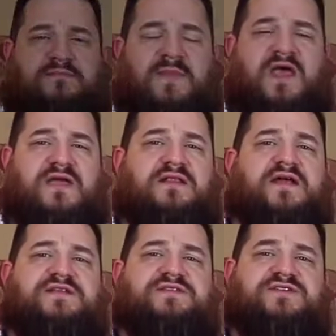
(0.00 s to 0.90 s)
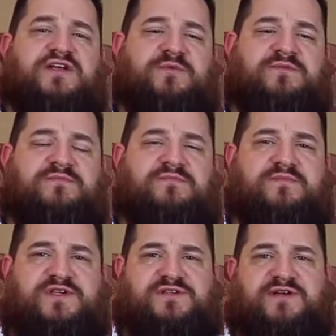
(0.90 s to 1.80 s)
Hey ladies and gentlemen,
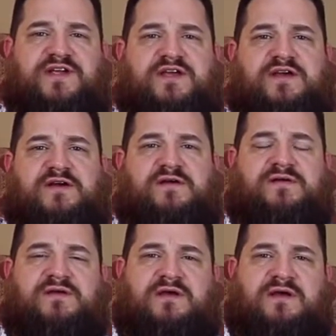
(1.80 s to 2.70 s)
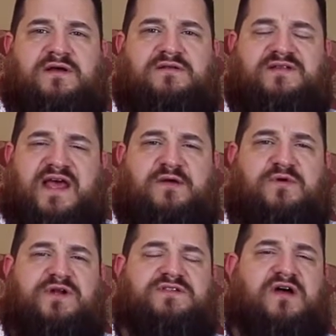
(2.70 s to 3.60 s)
Mr. E here. Today we're
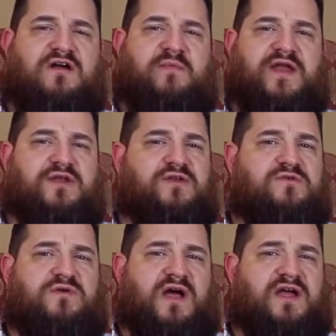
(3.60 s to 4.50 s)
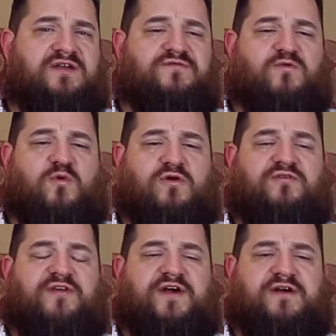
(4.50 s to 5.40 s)
going to talk about a new kind of
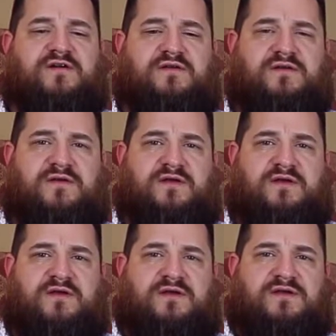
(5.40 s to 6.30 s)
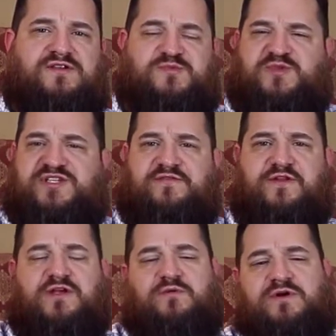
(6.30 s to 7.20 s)
warfare.
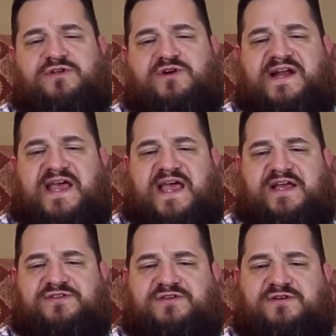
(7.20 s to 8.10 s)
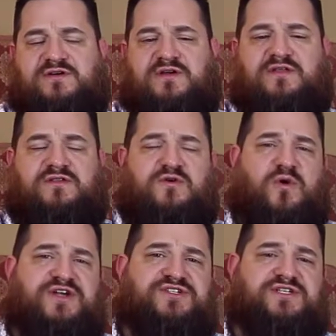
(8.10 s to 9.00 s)
Specifically, we're going to try to answer the
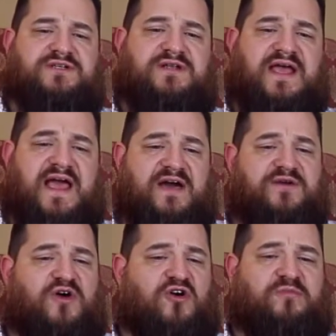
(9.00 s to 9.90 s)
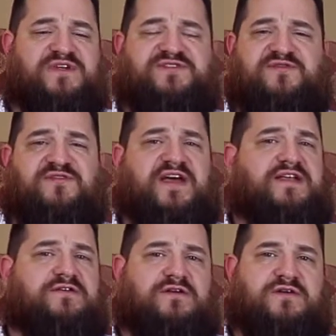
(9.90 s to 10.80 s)
question, how did armies
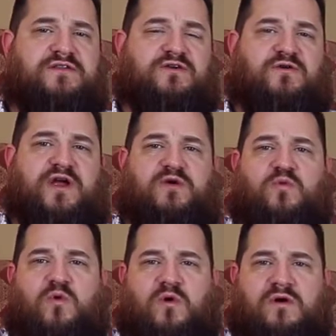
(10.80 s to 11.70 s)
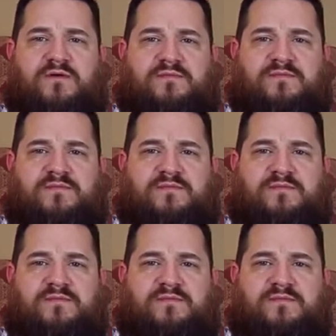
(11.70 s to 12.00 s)
fight during the Great War?